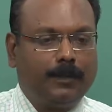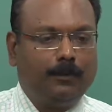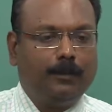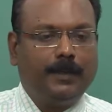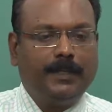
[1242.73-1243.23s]
but
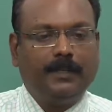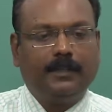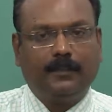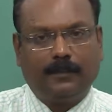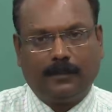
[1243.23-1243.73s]
nobody
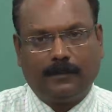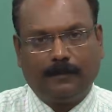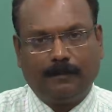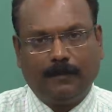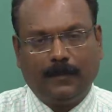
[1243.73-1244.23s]
can hear.
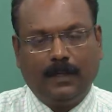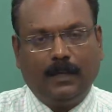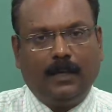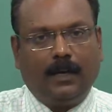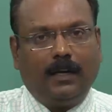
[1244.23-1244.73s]

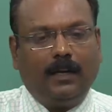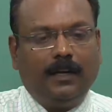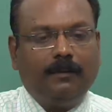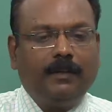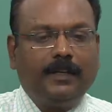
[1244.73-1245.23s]
And
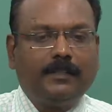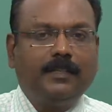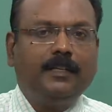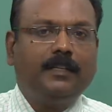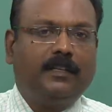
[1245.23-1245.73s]
never
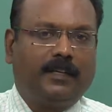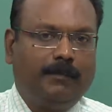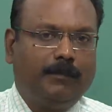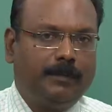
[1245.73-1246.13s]
exceed the time